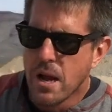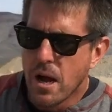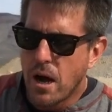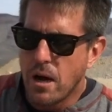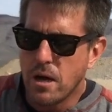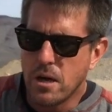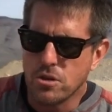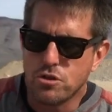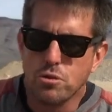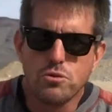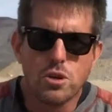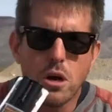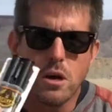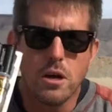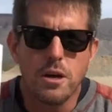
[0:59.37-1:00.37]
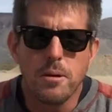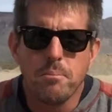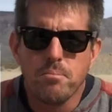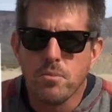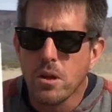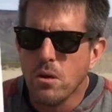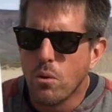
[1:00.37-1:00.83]
2-ton
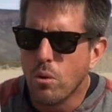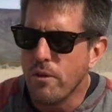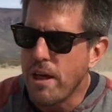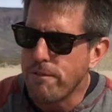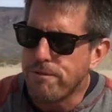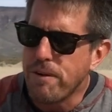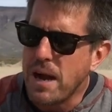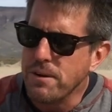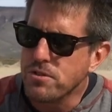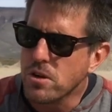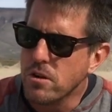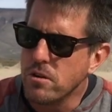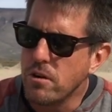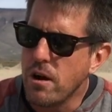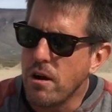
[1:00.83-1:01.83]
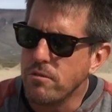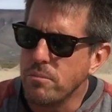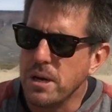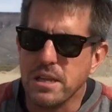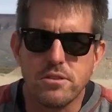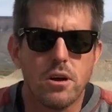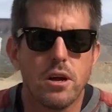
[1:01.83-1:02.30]
or that 5-ton or however
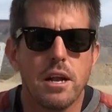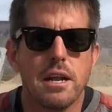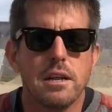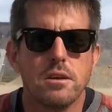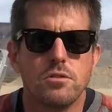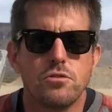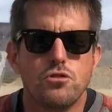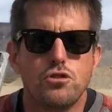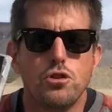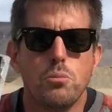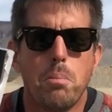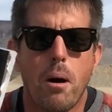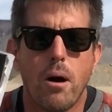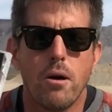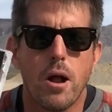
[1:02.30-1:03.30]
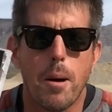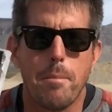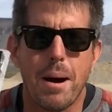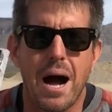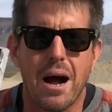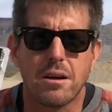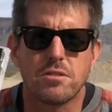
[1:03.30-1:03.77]
many ton it is, 2-part
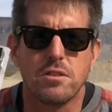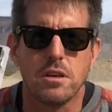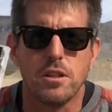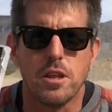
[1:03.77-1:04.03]
epoxy.